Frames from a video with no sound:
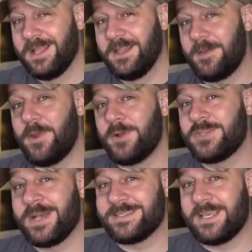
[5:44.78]
Let me know what you
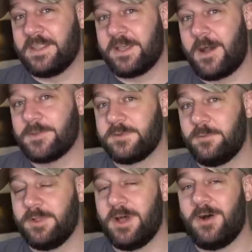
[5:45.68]
guys think in the comments field
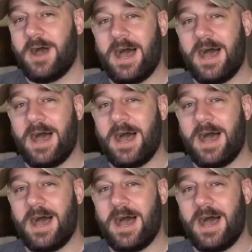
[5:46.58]
below.